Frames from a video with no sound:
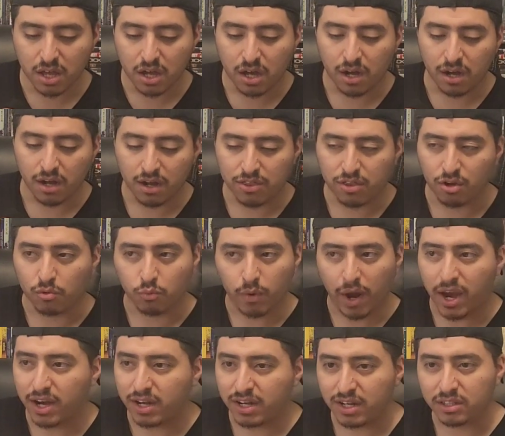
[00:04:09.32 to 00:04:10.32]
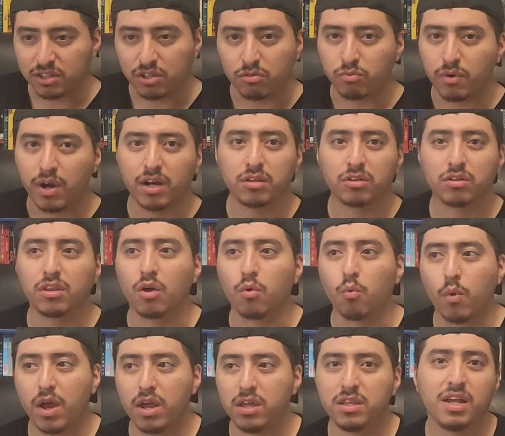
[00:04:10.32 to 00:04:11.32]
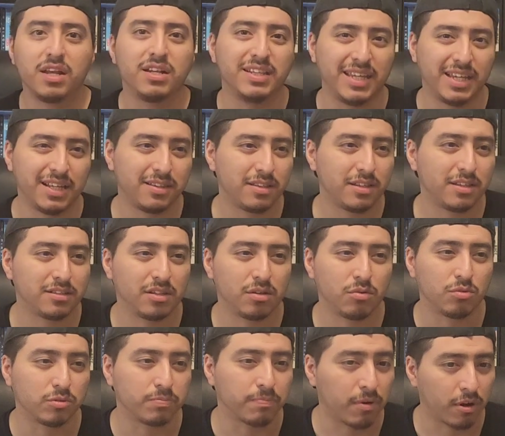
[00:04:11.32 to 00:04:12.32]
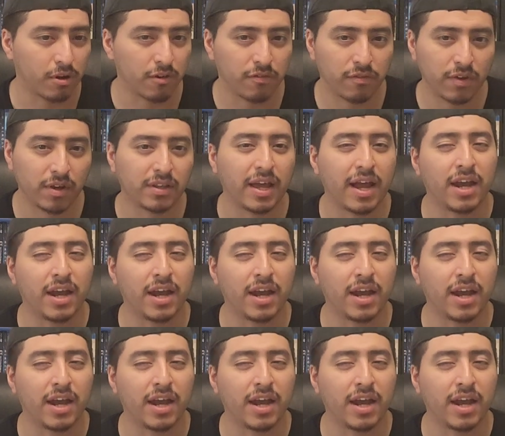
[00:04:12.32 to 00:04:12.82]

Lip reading: the writing, director, the way they did this, it was perfect.